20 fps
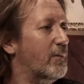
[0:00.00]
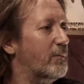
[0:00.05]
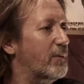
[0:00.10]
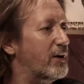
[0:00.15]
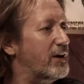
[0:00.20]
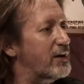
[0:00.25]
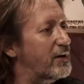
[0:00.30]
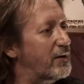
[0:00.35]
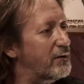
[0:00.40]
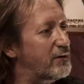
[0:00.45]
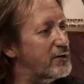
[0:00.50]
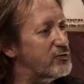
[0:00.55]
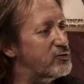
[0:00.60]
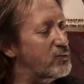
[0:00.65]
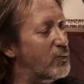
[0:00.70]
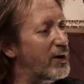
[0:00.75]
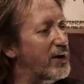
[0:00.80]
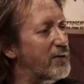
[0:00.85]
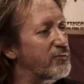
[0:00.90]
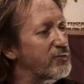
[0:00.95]
But in, in yep.
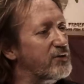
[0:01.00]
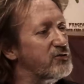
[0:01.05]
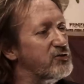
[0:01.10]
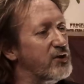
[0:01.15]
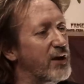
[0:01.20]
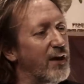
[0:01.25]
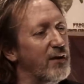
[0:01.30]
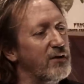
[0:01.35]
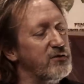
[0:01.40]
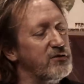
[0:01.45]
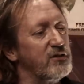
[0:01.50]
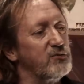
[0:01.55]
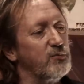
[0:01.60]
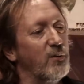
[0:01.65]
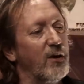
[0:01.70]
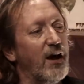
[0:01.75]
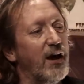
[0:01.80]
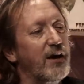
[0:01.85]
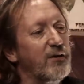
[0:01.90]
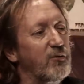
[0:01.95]
the way of the challenges,
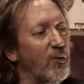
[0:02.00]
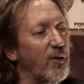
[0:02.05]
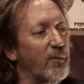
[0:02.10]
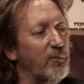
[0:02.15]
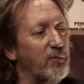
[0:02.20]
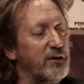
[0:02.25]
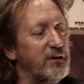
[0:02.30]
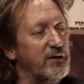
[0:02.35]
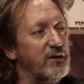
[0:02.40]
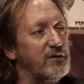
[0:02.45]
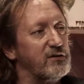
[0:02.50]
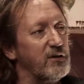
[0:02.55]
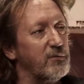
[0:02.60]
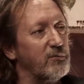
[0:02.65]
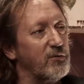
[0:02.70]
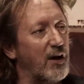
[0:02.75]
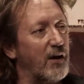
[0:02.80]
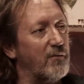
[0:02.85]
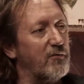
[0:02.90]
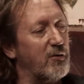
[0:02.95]
when I grew up, we did some
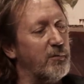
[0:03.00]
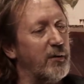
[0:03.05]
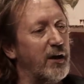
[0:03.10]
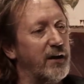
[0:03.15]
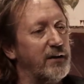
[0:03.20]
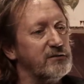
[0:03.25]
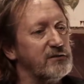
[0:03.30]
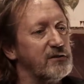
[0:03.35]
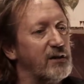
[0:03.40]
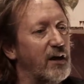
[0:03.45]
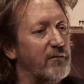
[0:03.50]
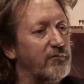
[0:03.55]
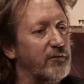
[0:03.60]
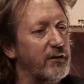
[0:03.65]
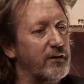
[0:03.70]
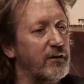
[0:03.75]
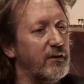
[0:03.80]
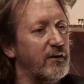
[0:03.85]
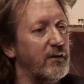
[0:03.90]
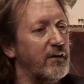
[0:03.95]
cover band stuff, and